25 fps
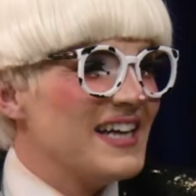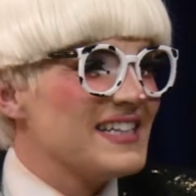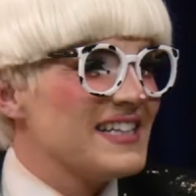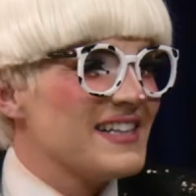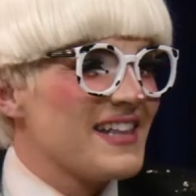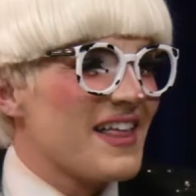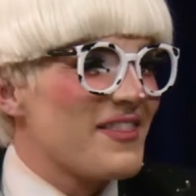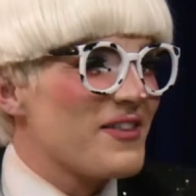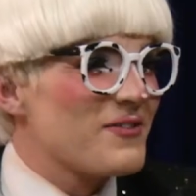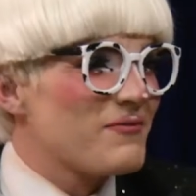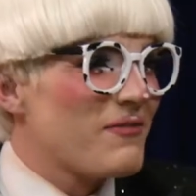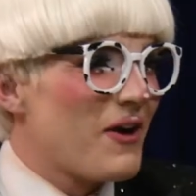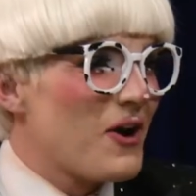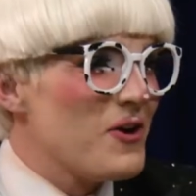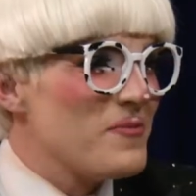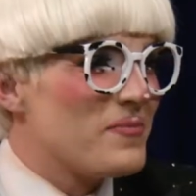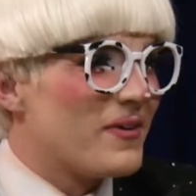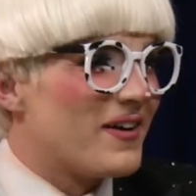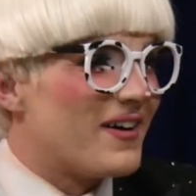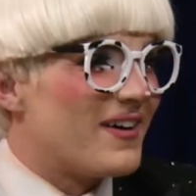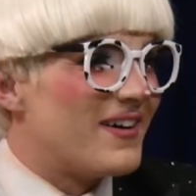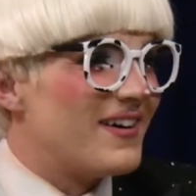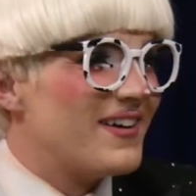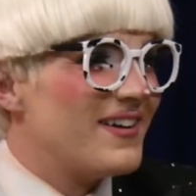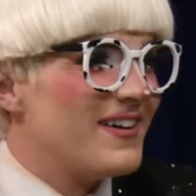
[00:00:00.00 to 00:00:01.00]
Isn't that the
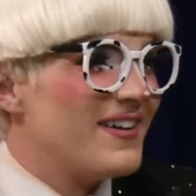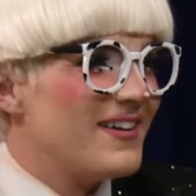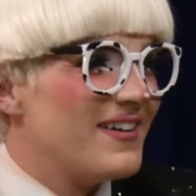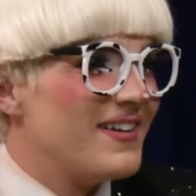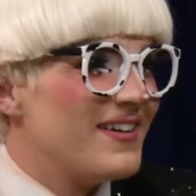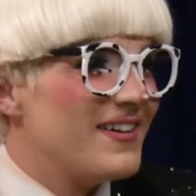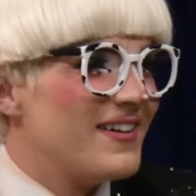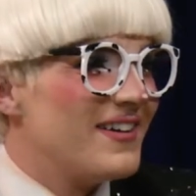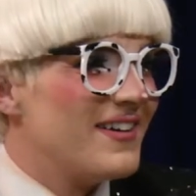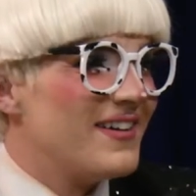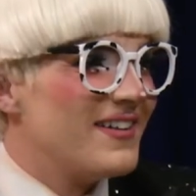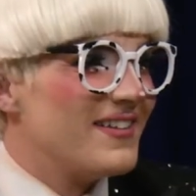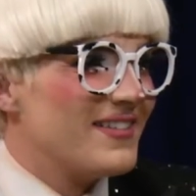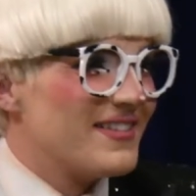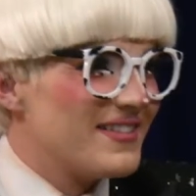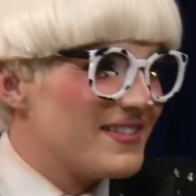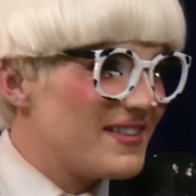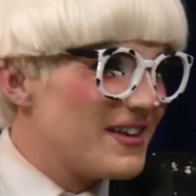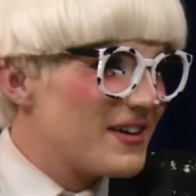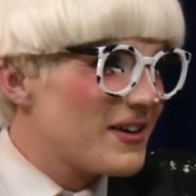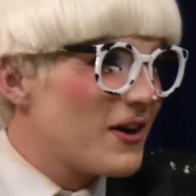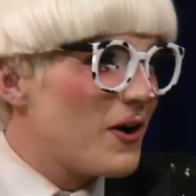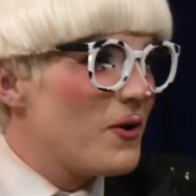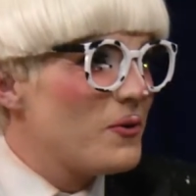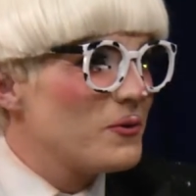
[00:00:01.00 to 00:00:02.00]
robot?
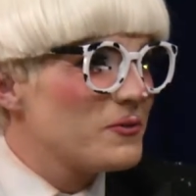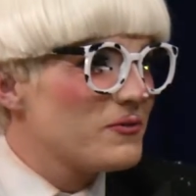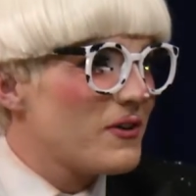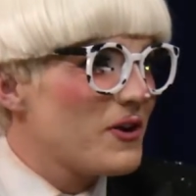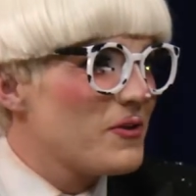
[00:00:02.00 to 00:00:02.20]
The gold